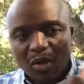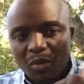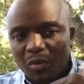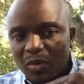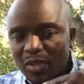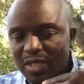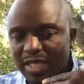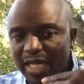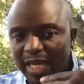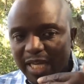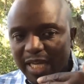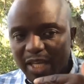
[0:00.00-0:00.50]

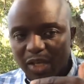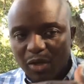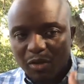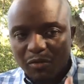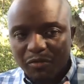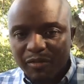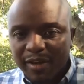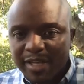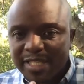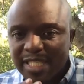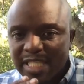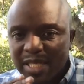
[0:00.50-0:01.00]
almost like your
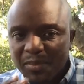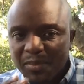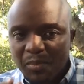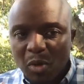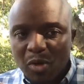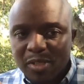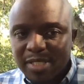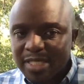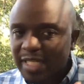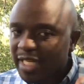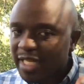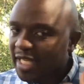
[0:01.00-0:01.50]
fixed
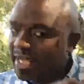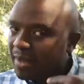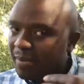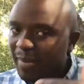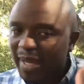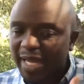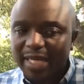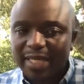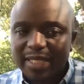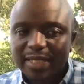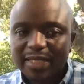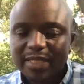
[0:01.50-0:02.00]
deposit at the
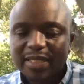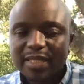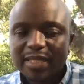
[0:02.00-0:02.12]
bank.